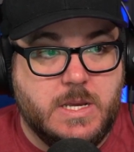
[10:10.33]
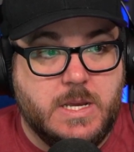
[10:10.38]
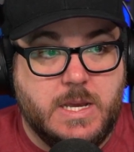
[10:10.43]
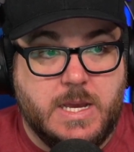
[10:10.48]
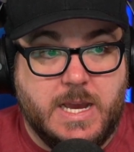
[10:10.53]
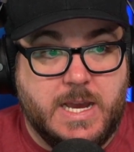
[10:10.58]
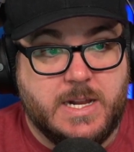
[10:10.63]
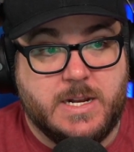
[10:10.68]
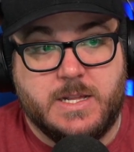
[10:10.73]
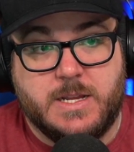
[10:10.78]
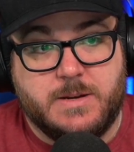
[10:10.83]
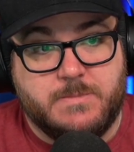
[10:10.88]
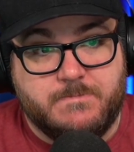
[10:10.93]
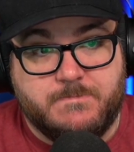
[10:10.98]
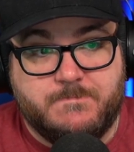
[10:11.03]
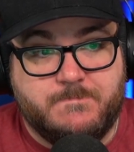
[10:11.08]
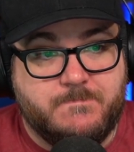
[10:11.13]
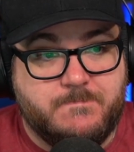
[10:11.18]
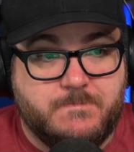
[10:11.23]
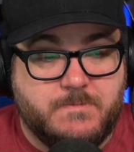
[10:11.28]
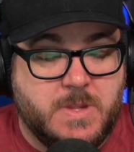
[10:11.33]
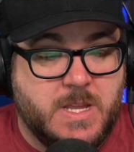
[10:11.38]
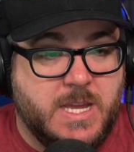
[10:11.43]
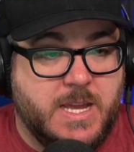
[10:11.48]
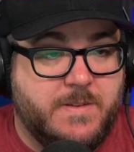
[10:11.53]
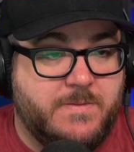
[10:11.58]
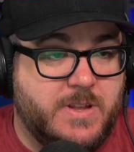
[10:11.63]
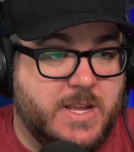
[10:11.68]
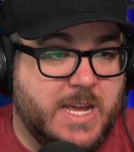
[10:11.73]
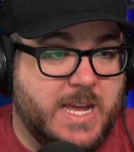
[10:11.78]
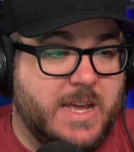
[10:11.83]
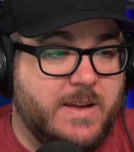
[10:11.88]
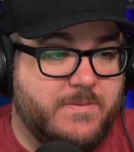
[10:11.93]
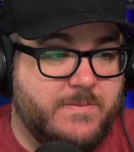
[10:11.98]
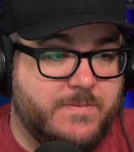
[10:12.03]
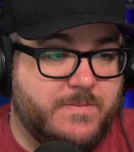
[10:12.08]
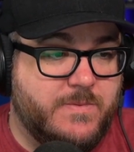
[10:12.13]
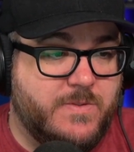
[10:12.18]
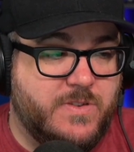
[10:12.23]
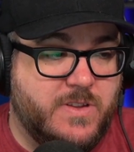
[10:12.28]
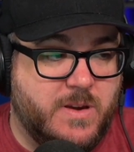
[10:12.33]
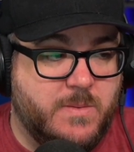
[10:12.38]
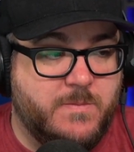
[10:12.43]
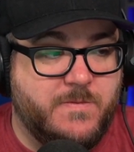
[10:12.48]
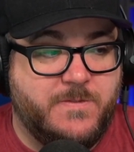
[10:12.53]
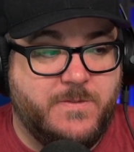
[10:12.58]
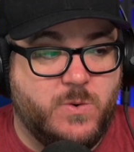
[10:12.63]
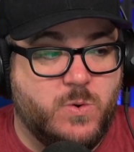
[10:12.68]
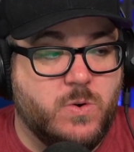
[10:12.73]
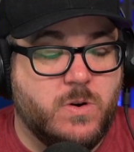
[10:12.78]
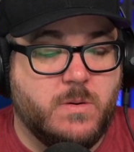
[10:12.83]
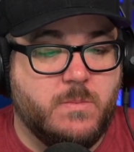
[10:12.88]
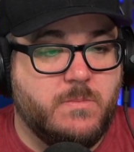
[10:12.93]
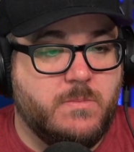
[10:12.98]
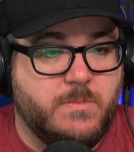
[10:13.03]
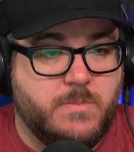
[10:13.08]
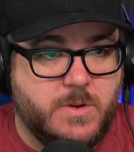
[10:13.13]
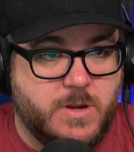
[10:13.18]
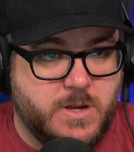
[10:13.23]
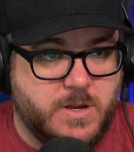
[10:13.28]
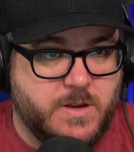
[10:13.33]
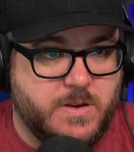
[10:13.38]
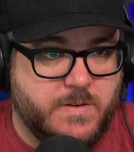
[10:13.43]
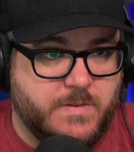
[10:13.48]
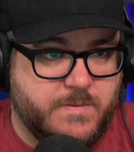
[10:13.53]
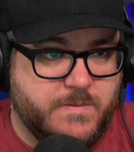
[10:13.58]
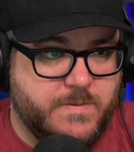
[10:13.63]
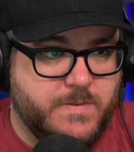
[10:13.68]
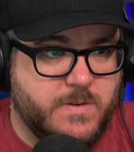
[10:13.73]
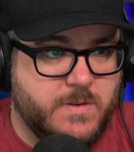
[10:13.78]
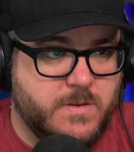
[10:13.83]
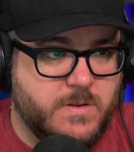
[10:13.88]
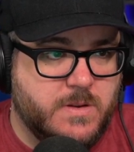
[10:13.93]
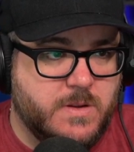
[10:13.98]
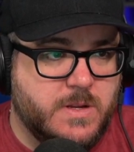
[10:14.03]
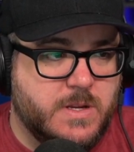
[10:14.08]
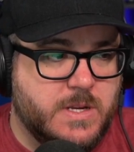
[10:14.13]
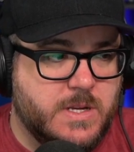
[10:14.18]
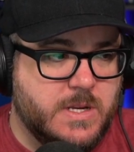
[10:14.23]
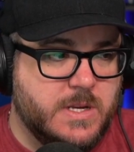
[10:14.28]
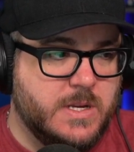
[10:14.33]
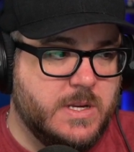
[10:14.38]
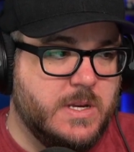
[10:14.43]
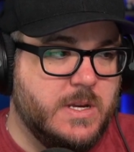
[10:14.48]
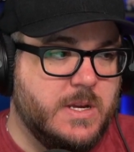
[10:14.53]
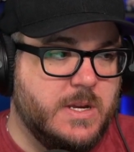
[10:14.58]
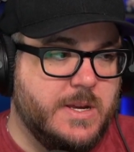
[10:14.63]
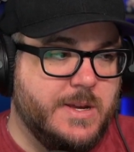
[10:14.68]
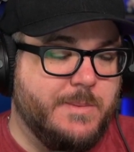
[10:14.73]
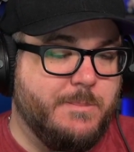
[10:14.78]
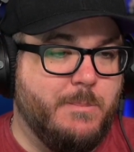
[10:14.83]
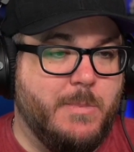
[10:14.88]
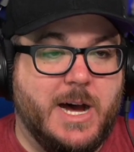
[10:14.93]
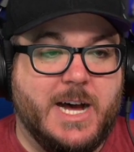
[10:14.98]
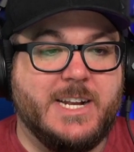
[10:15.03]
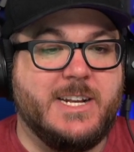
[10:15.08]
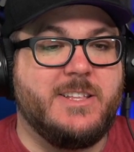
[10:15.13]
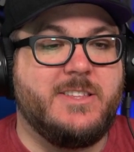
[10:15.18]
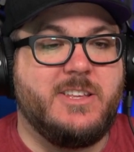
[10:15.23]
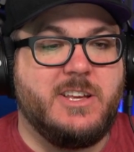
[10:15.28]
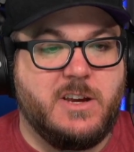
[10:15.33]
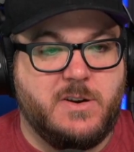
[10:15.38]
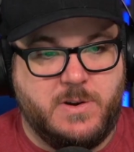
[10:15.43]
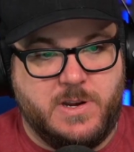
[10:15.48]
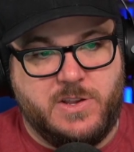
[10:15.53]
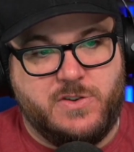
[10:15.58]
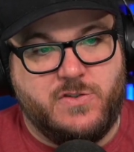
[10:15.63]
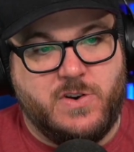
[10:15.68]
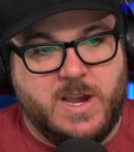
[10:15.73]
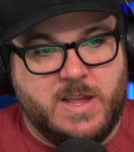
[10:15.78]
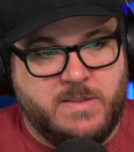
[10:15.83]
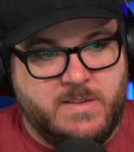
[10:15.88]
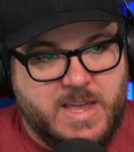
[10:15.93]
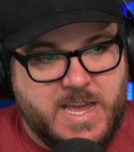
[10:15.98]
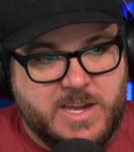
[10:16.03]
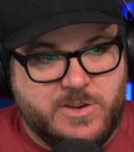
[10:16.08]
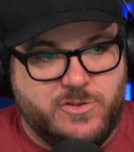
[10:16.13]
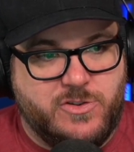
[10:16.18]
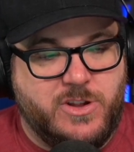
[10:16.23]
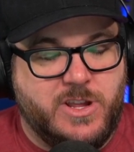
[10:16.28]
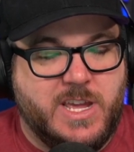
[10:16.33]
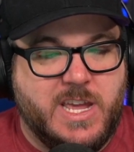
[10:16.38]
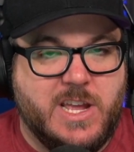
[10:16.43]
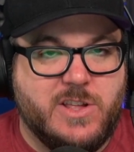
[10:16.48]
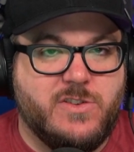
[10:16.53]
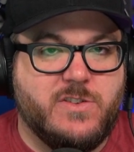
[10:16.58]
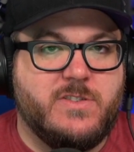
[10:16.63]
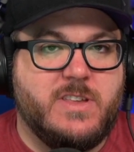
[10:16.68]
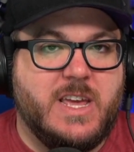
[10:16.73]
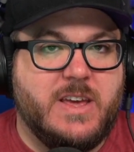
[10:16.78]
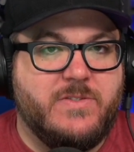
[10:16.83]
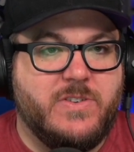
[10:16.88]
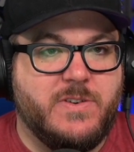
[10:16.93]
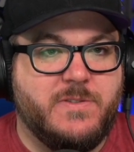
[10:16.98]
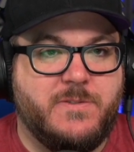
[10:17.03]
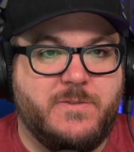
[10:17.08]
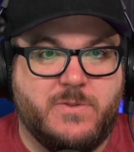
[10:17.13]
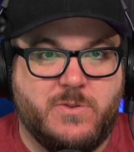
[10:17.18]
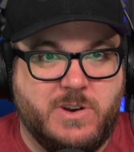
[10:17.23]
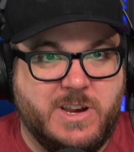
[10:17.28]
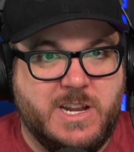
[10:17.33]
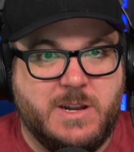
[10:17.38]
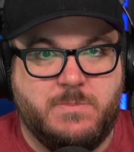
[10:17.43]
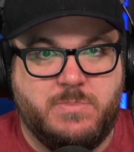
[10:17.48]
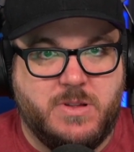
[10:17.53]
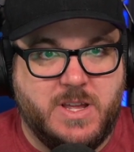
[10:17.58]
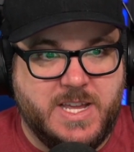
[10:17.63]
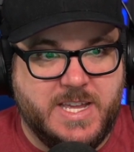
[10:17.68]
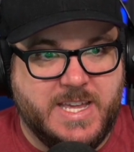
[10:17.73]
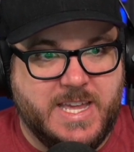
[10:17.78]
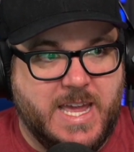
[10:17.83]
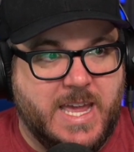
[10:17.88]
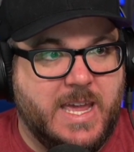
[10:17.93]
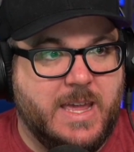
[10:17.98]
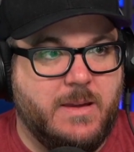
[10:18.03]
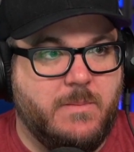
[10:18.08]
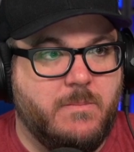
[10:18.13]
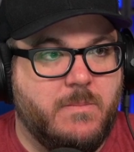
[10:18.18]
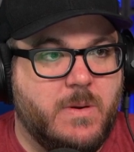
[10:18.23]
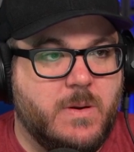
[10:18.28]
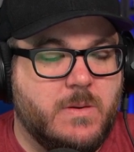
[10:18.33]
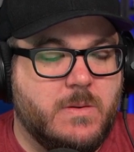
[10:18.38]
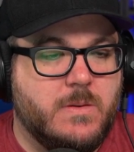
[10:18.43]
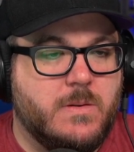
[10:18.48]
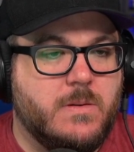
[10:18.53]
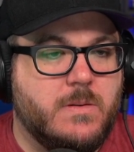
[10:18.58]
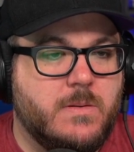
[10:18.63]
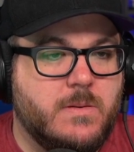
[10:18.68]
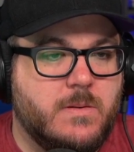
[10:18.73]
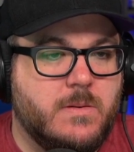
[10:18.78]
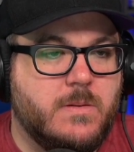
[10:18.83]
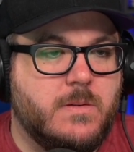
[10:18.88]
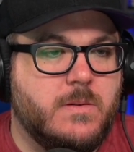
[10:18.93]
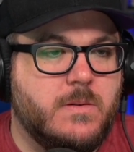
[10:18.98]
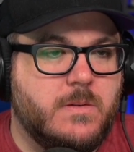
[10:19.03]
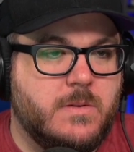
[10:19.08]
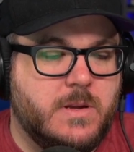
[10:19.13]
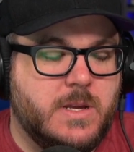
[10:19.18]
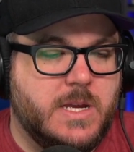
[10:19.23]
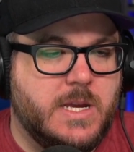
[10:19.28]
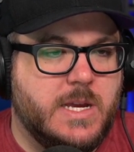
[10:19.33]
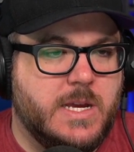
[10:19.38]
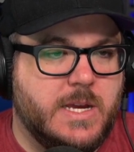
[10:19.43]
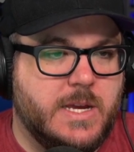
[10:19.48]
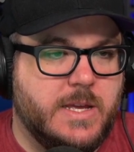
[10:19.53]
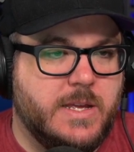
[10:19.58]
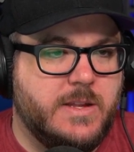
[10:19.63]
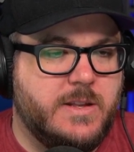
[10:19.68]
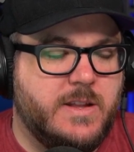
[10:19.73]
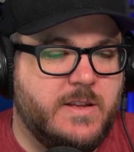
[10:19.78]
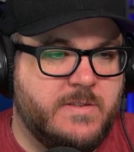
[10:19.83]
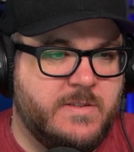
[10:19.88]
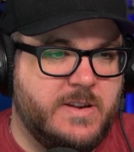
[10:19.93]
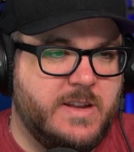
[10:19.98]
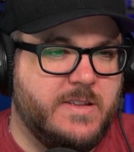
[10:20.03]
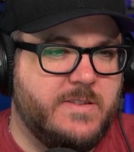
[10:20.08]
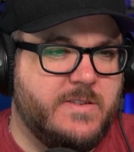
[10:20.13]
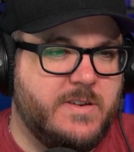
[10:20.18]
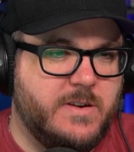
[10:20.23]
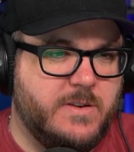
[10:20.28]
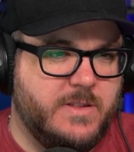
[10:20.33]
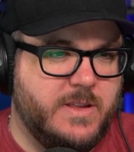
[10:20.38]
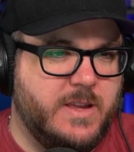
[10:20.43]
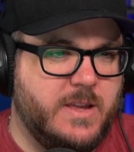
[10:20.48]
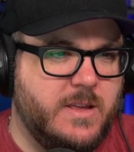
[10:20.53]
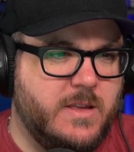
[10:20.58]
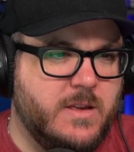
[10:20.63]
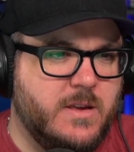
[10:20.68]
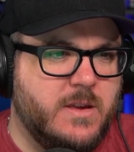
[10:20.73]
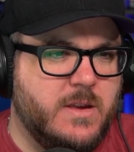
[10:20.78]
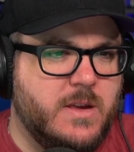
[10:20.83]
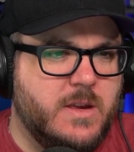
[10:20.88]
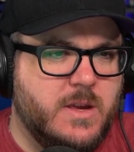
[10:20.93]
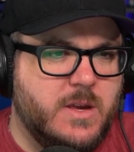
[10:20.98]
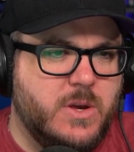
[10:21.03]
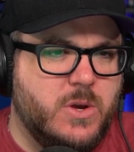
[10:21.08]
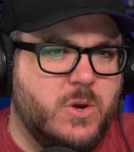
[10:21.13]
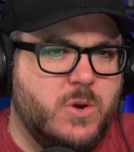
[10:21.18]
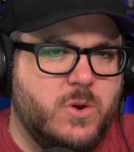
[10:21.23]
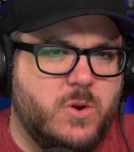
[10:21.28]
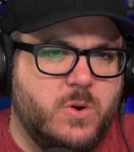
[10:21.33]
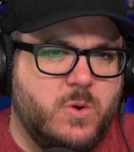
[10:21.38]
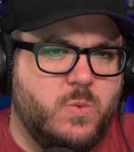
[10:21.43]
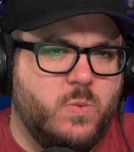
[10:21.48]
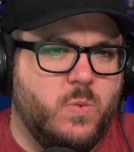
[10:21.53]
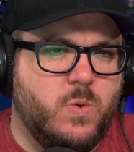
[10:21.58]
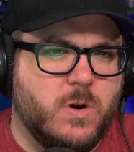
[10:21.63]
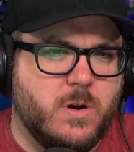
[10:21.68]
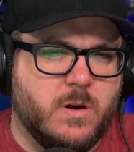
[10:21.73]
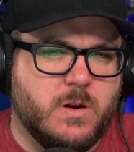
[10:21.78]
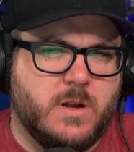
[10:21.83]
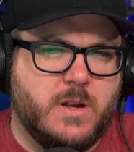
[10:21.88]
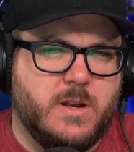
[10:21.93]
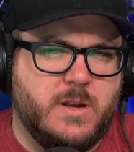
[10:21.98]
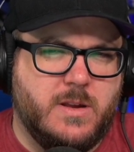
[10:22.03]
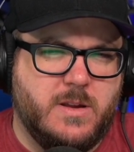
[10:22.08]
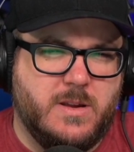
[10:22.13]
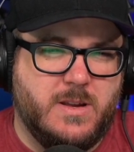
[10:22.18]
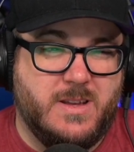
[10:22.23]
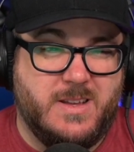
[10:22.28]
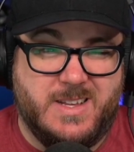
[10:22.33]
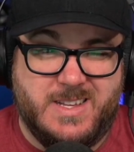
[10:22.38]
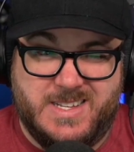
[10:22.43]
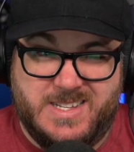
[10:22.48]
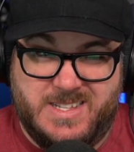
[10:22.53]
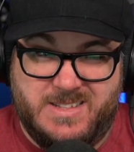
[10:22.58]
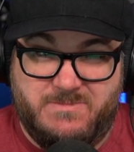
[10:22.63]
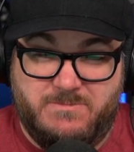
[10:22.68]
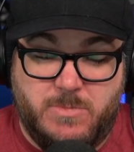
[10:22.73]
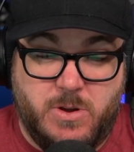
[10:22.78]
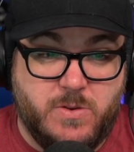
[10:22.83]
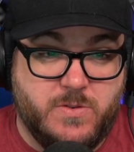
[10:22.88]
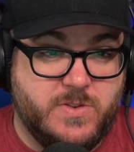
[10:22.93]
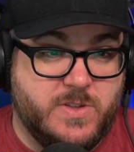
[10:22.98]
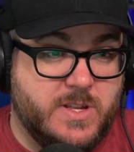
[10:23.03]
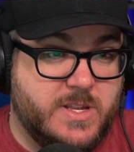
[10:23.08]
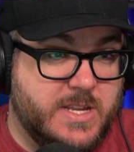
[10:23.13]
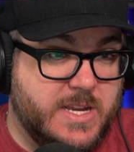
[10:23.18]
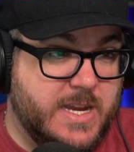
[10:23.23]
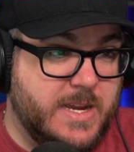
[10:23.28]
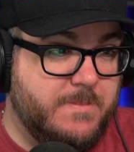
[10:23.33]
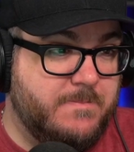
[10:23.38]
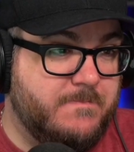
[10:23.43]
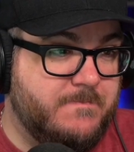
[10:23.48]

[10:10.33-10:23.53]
I don't know. You have to have some form of monetary transaction. You can't just have a free to play game. It doesn't necessarily work most of the time.